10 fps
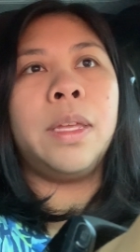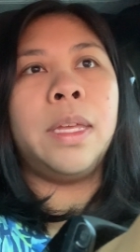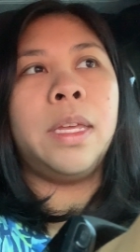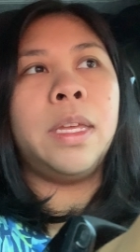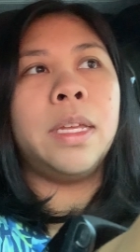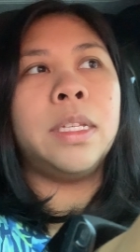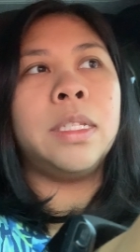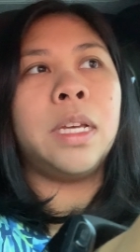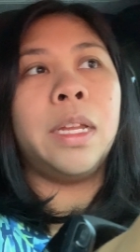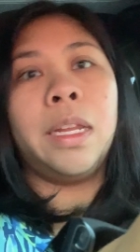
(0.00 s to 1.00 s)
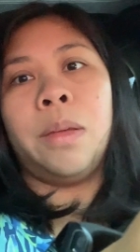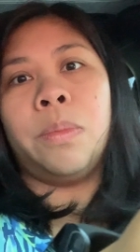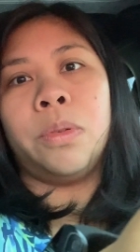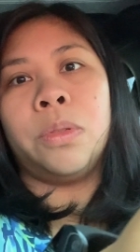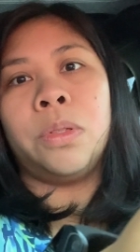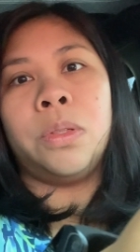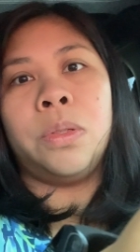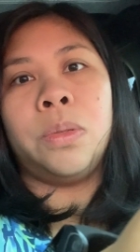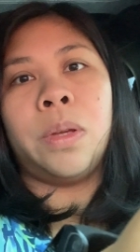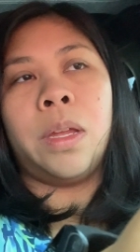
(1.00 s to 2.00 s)
he is unable to
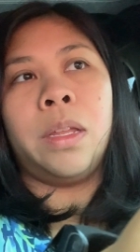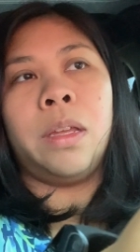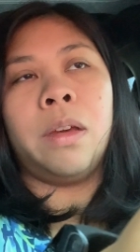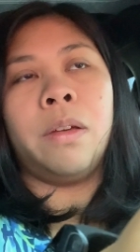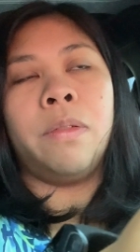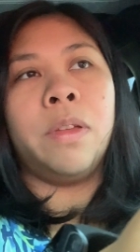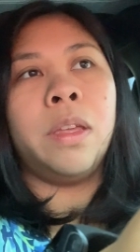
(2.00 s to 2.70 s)
do any of